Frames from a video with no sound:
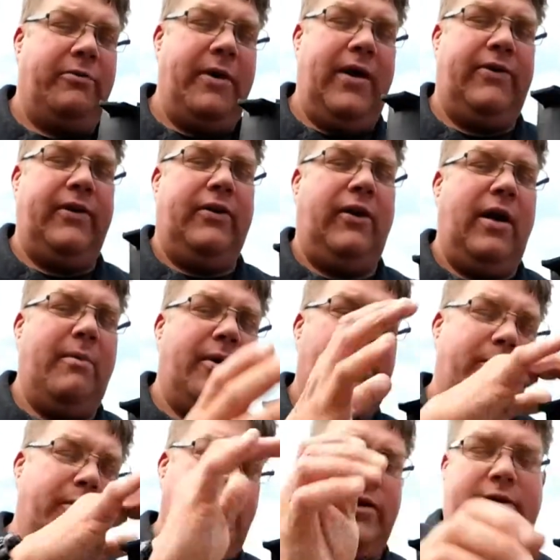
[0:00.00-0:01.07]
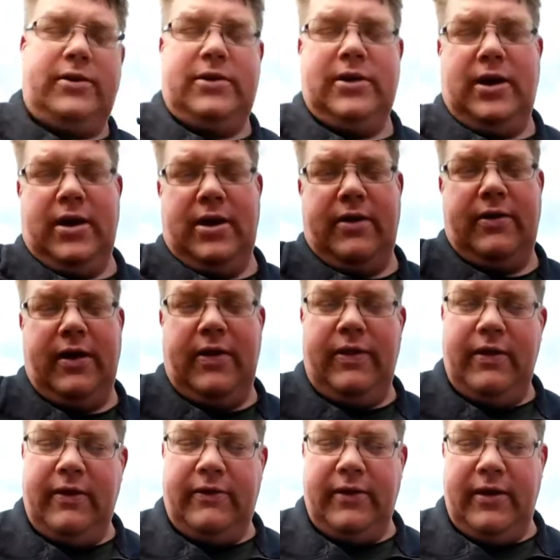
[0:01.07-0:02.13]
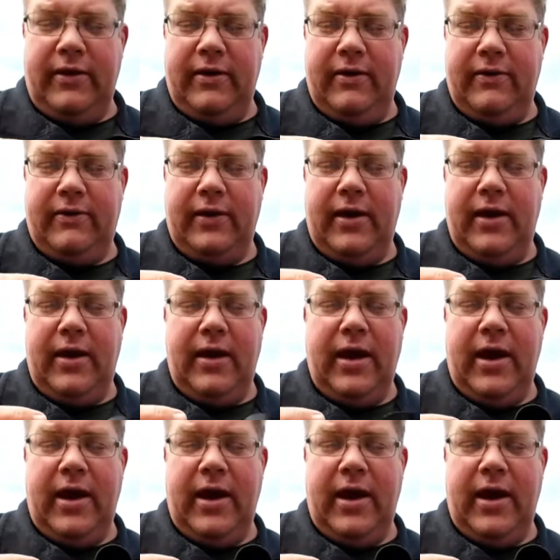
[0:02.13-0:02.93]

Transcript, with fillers: Basically, I'm going to put, uh, and this is a,